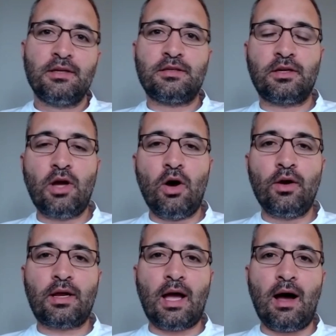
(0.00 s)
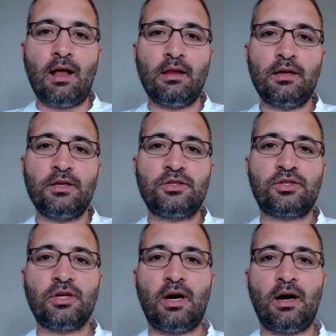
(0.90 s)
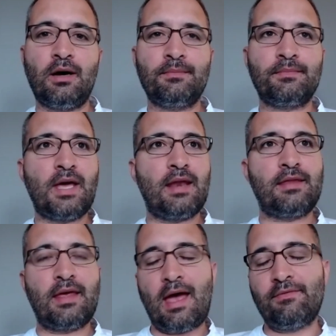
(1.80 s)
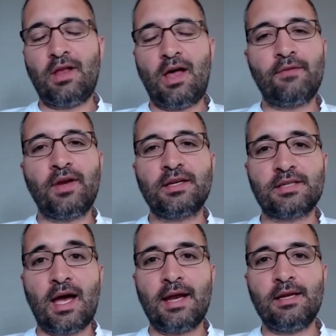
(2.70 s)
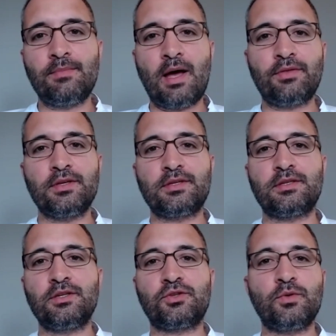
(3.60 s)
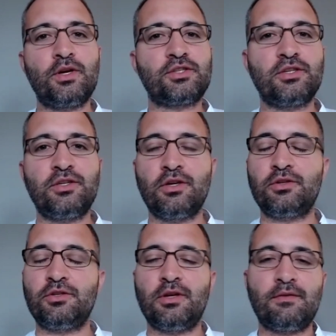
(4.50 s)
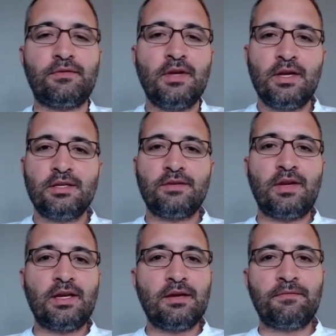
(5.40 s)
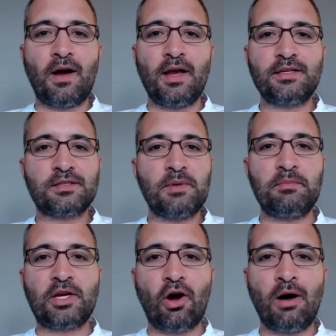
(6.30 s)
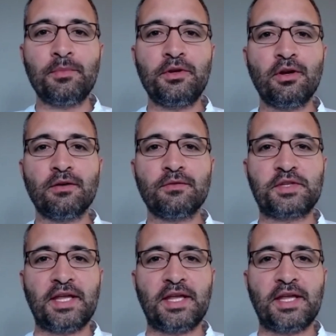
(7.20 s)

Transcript: to go to college um, that that have a lot of anxiety about this situation? You know, do you have do you have any advice to maybe calm the nerves